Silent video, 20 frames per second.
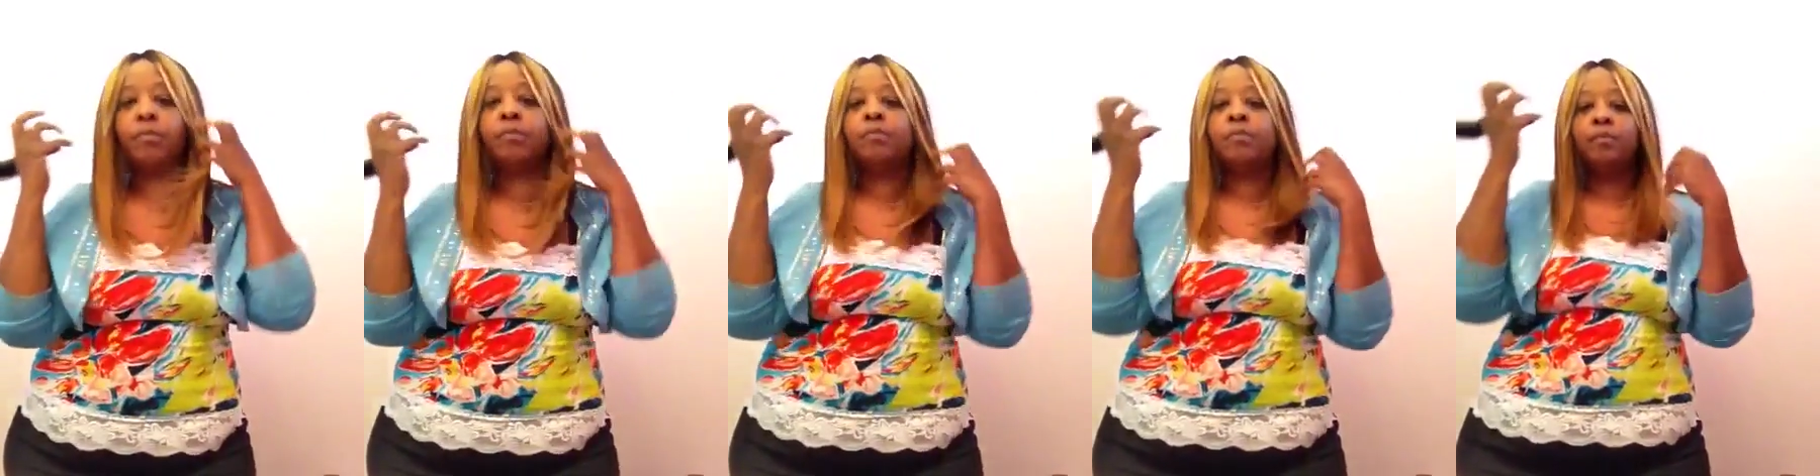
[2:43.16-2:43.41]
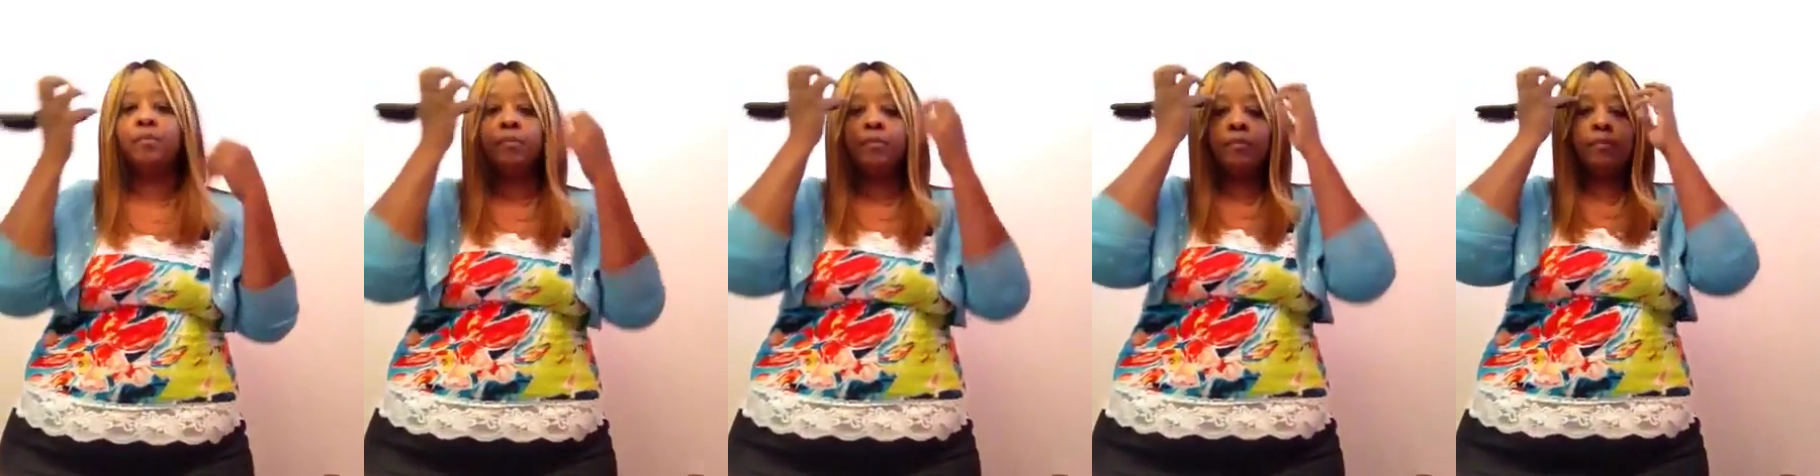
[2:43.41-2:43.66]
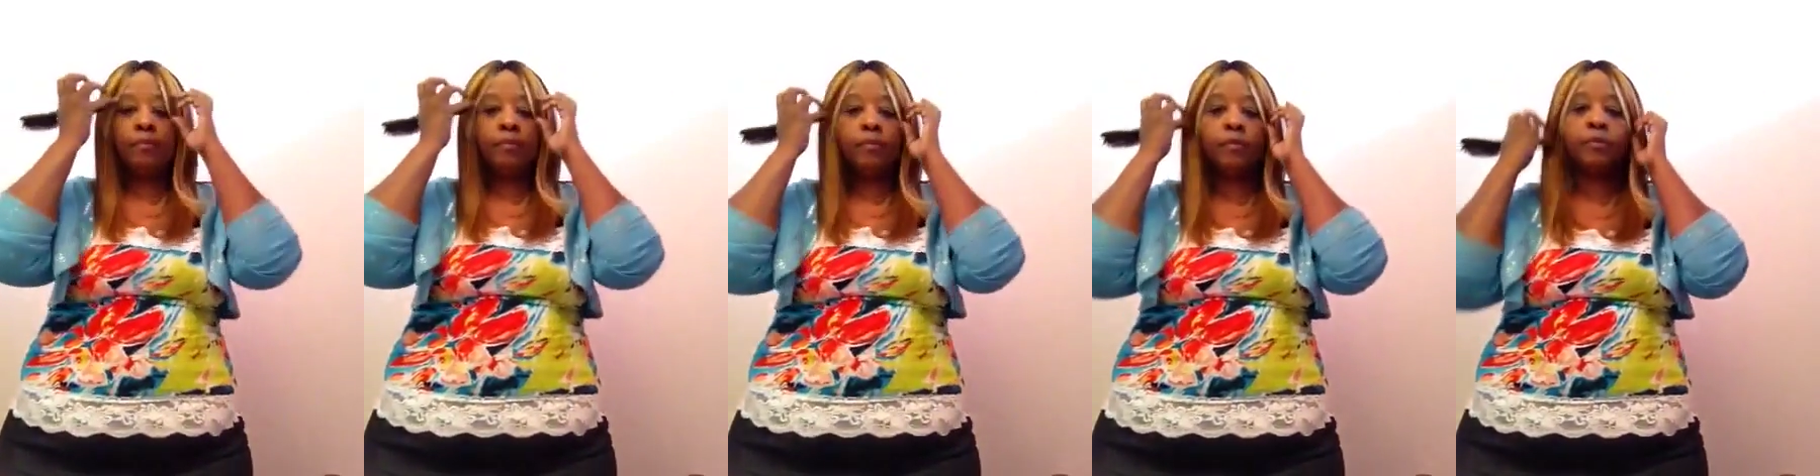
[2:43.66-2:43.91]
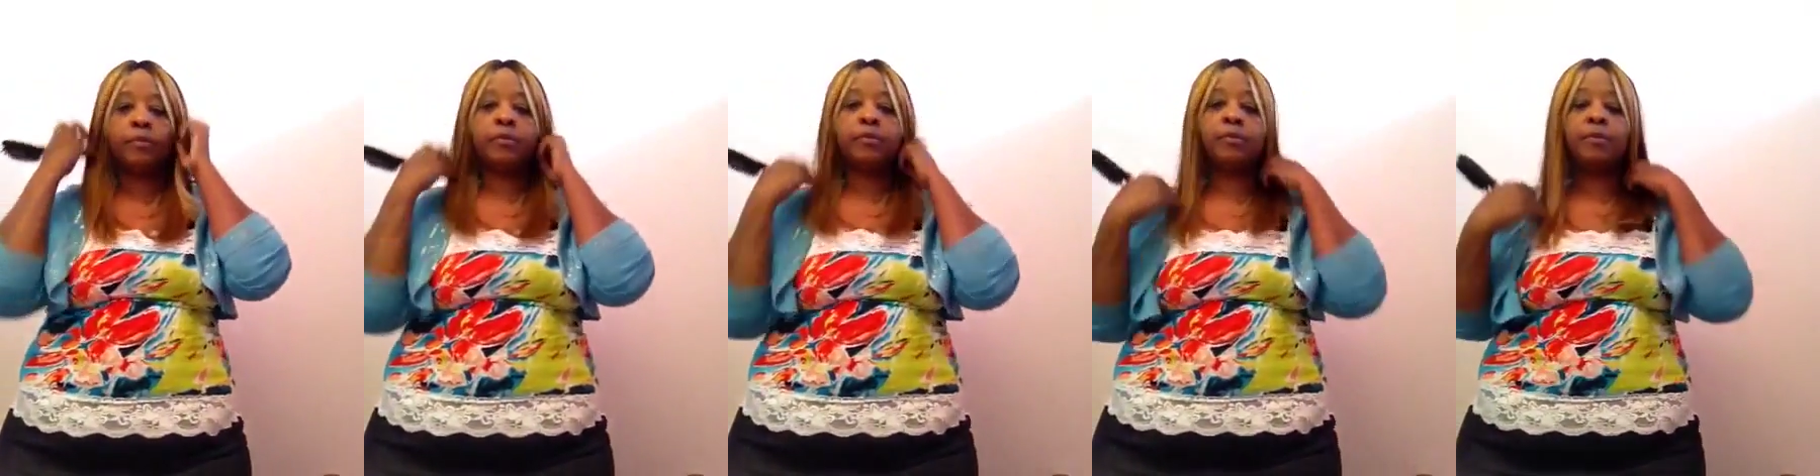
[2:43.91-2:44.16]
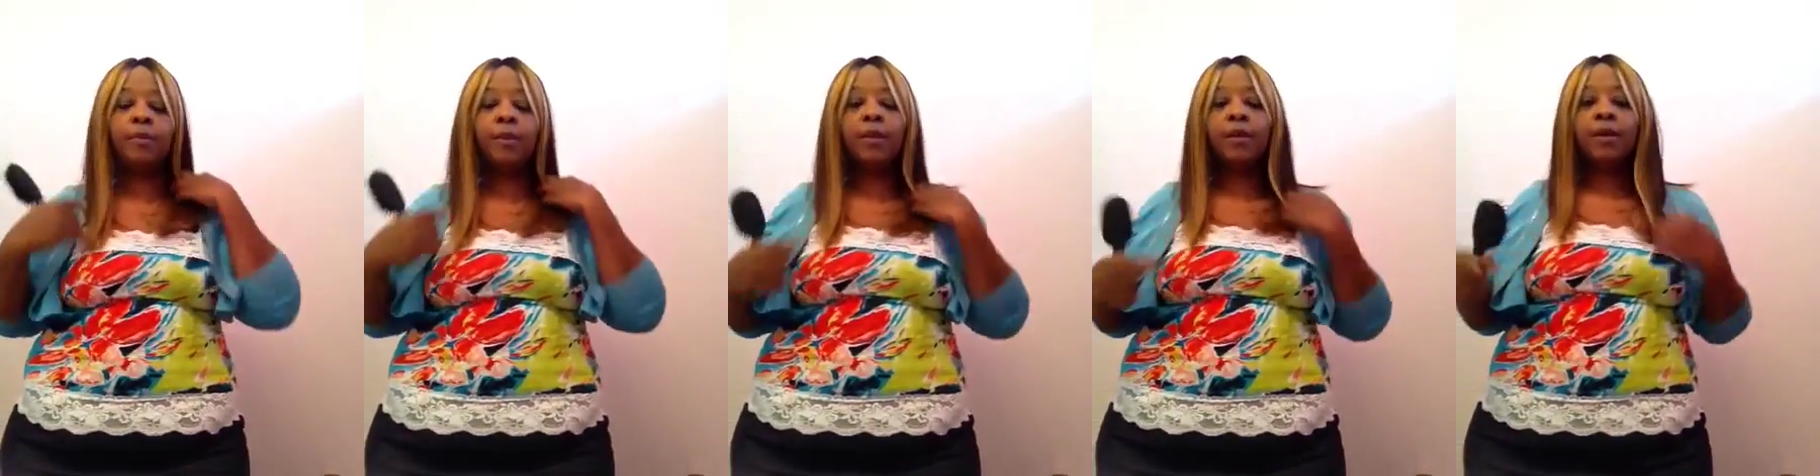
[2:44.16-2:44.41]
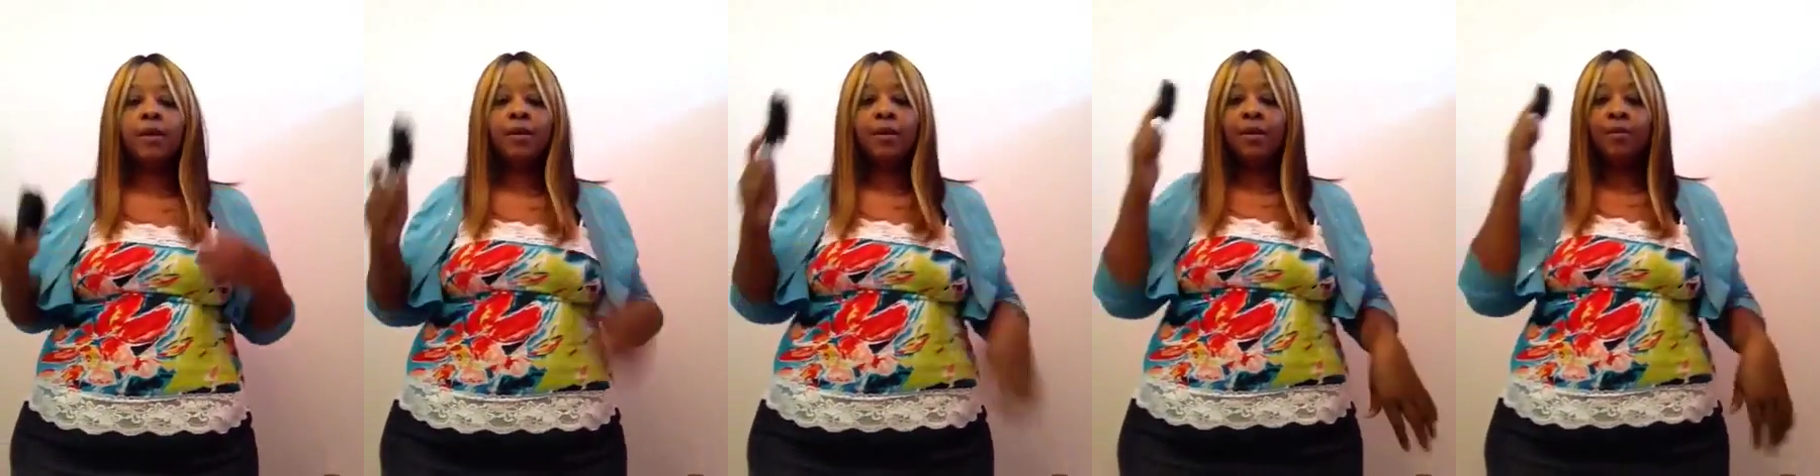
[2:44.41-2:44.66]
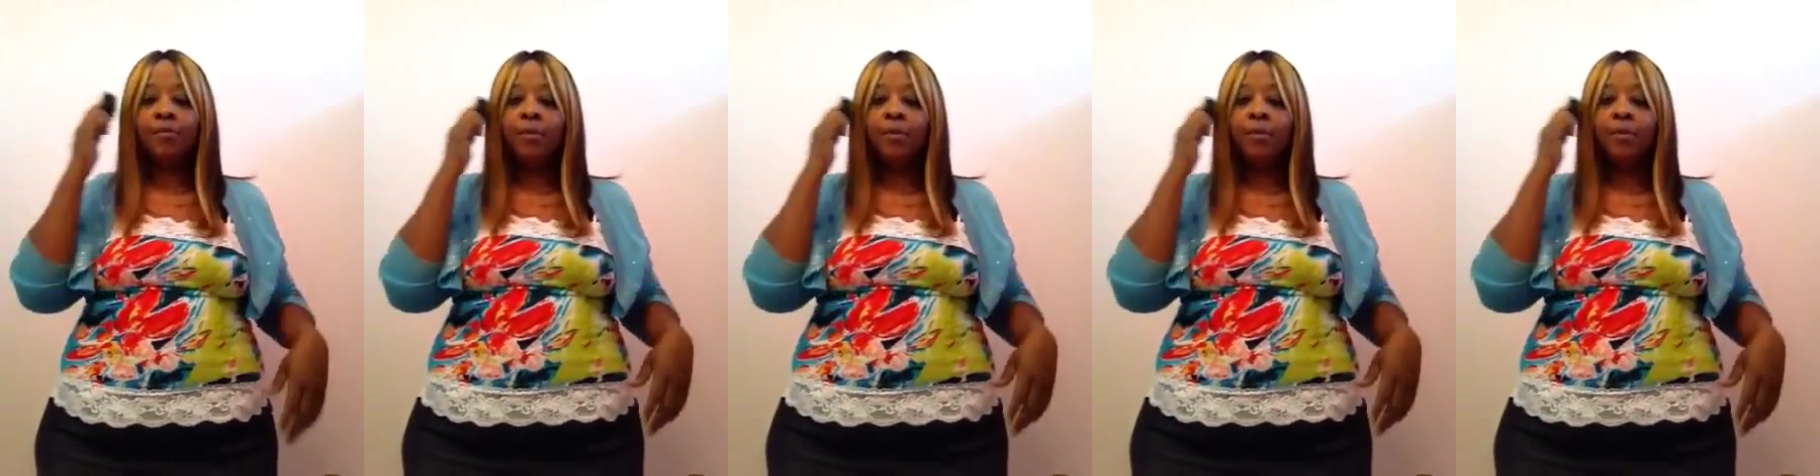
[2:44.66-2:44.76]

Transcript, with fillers: Mm -hmm. The